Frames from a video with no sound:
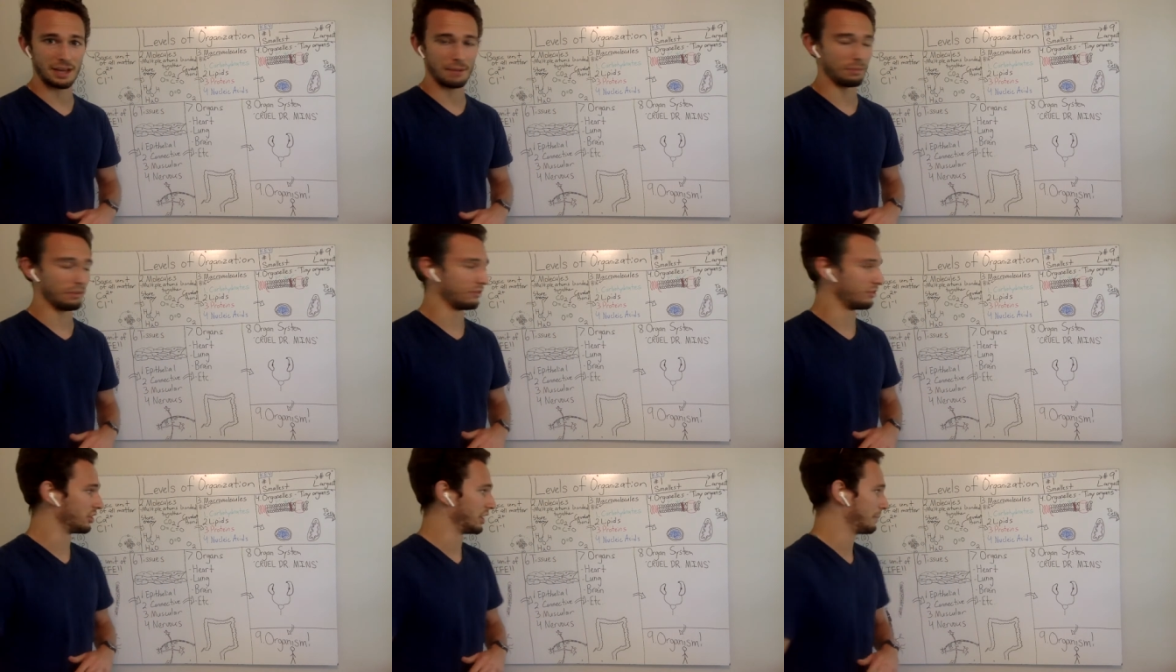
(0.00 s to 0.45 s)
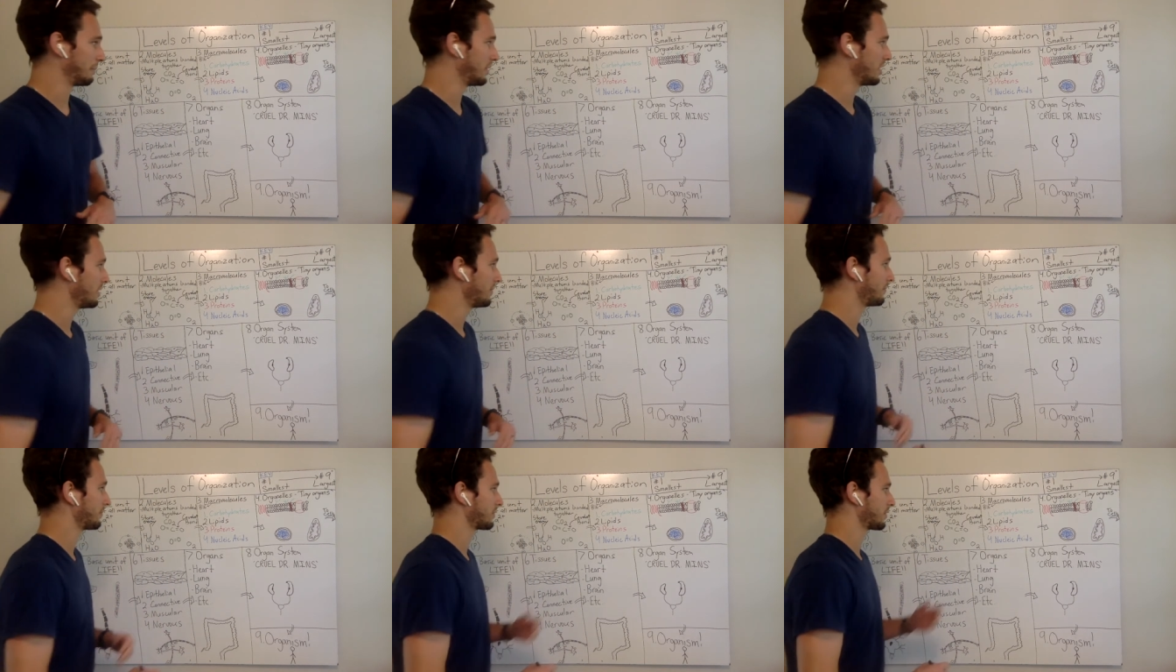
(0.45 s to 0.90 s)
type of
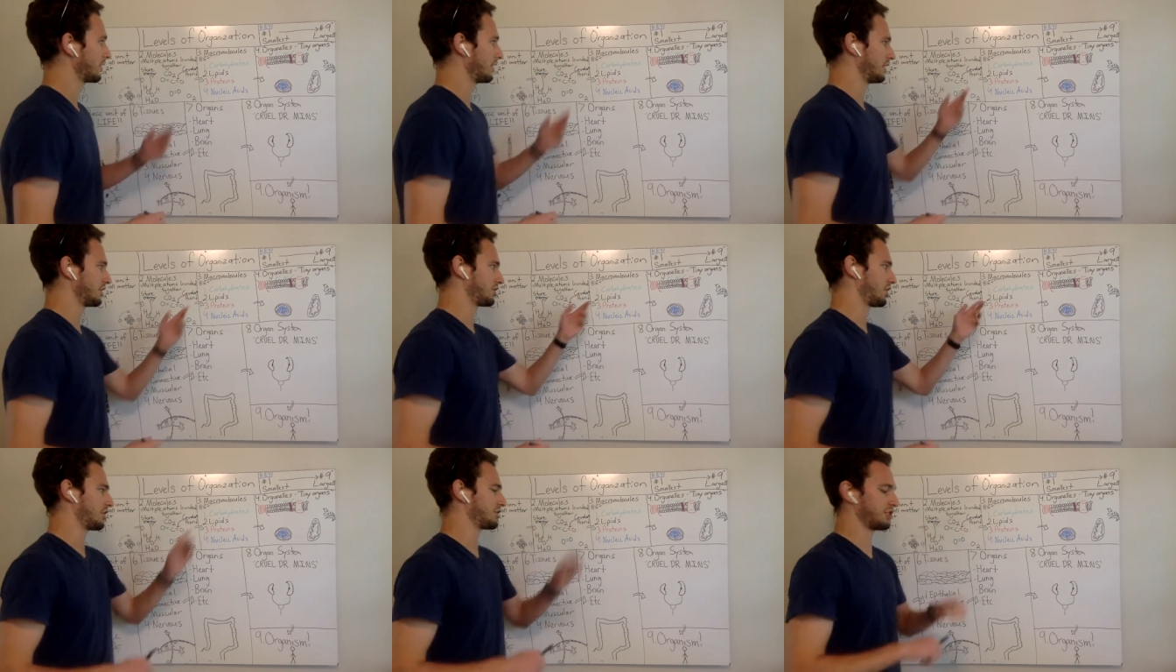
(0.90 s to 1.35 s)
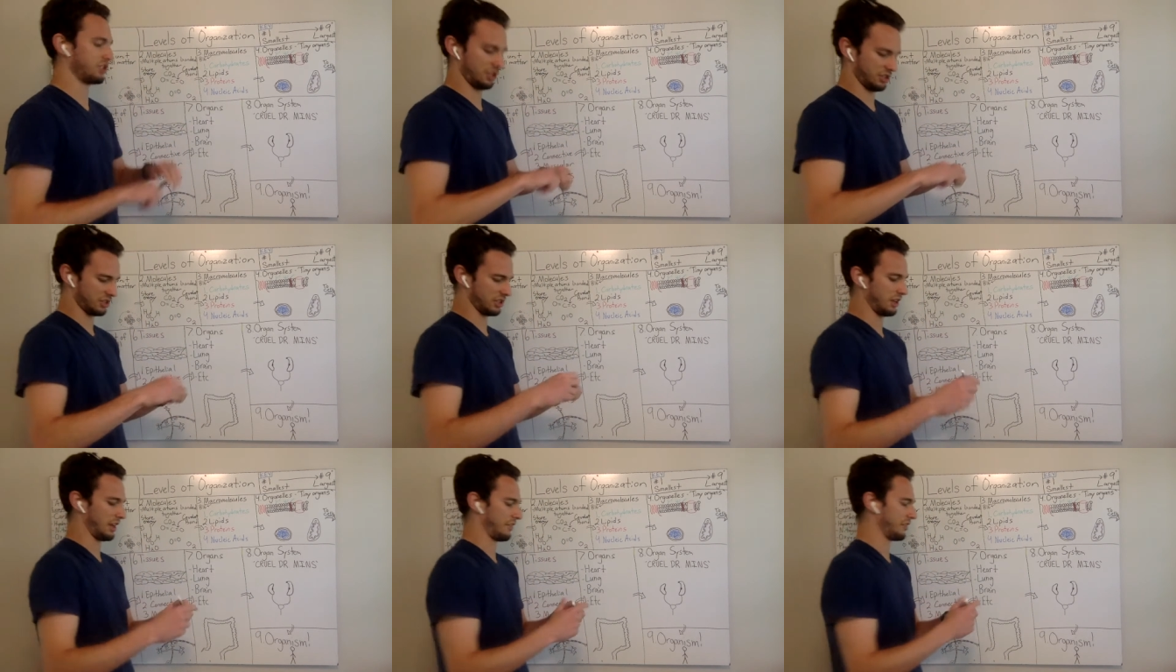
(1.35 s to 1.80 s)
lipid. It's also
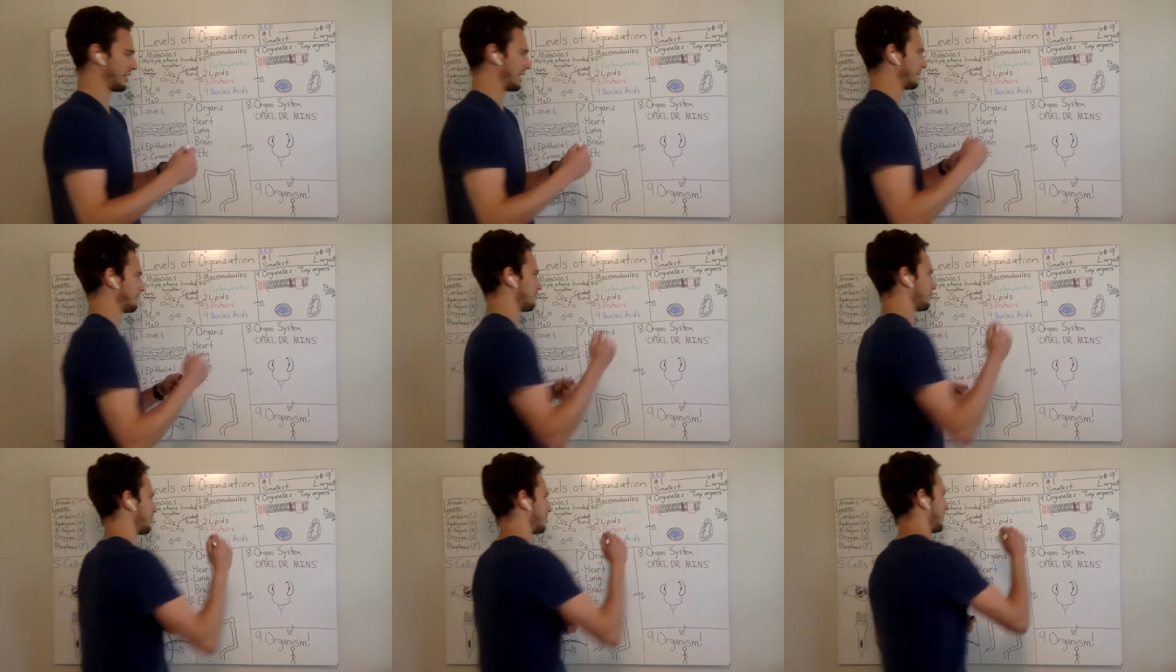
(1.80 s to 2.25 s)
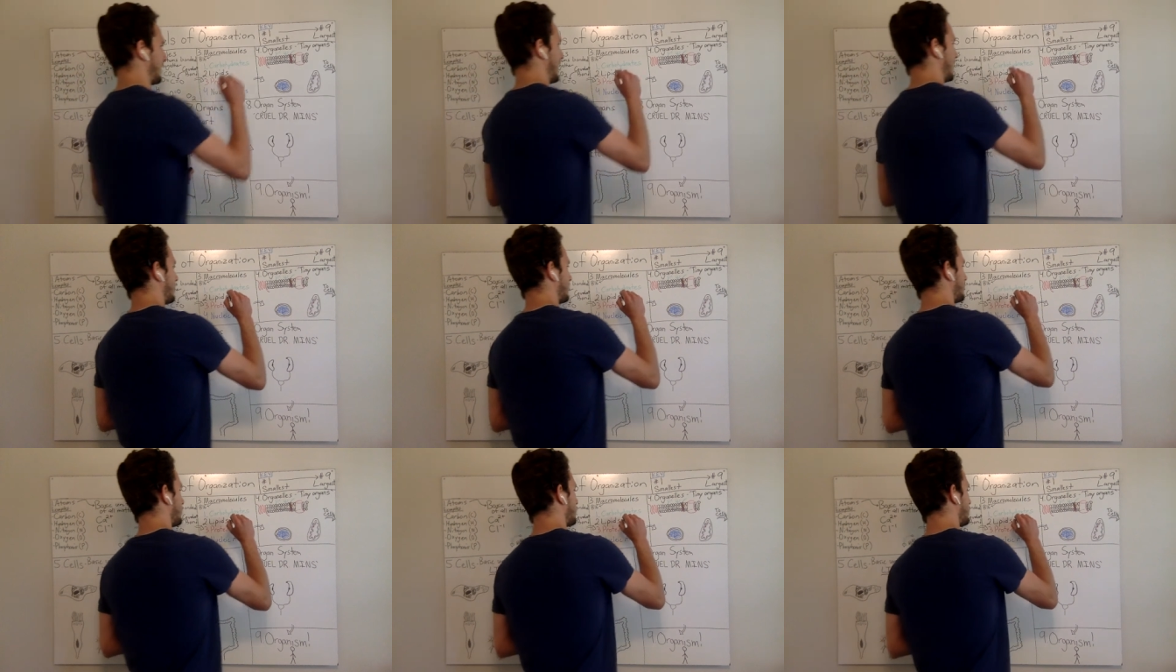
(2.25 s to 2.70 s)
just another name for
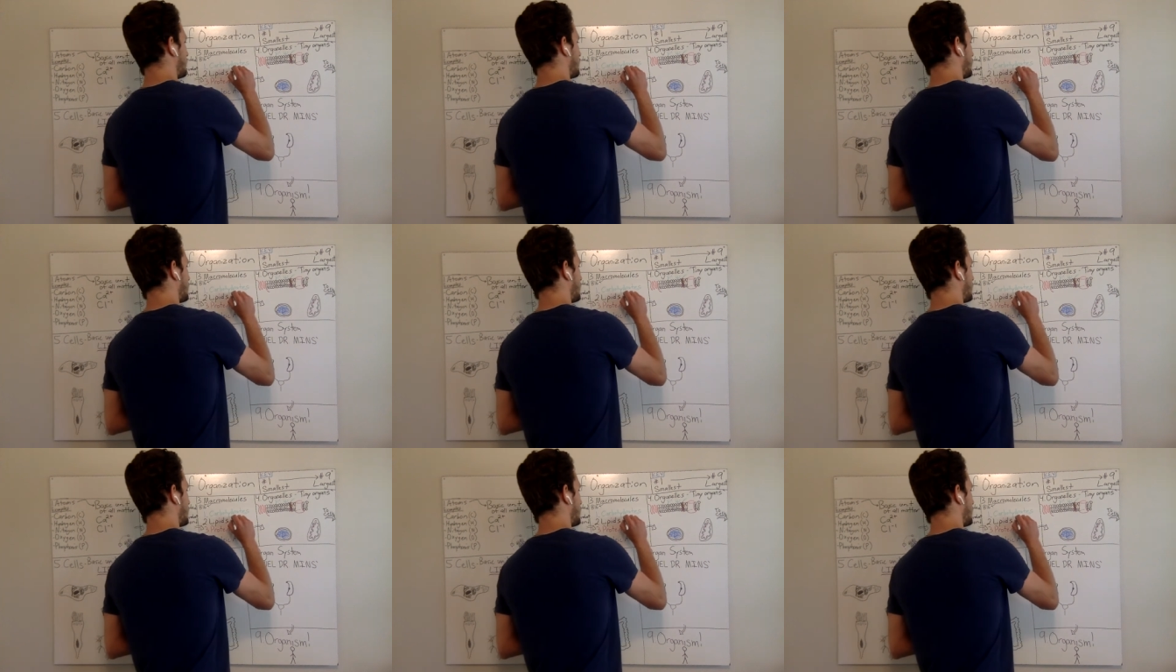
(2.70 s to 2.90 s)
fat.